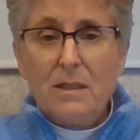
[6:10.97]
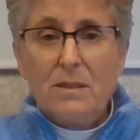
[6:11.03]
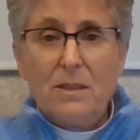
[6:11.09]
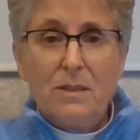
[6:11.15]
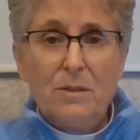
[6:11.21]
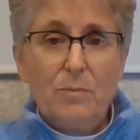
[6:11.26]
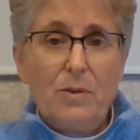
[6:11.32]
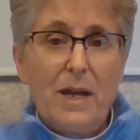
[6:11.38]

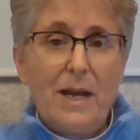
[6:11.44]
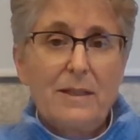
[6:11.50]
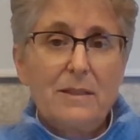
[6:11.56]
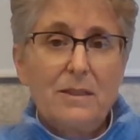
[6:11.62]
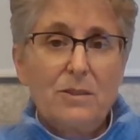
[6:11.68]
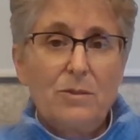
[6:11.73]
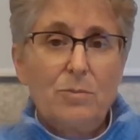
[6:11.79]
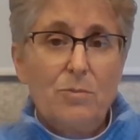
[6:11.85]
than the
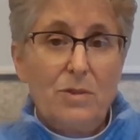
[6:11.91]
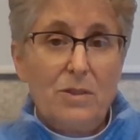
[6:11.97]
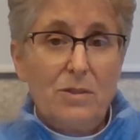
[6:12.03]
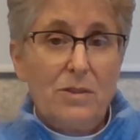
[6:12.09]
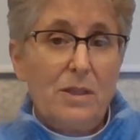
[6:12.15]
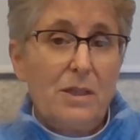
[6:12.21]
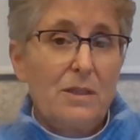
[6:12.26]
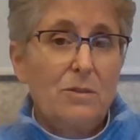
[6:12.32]
practice when
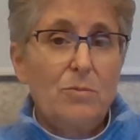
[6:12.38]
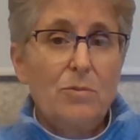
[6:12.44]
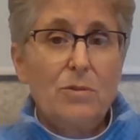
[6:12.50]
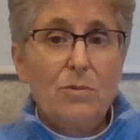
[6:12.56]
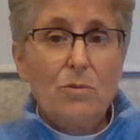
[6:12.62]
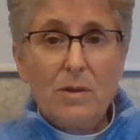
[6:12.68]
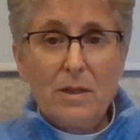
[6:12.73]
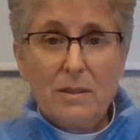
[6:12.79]
things were
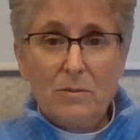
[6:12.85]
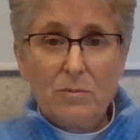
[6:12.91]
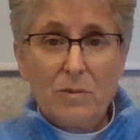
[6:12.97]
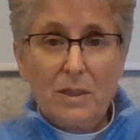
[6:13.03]
going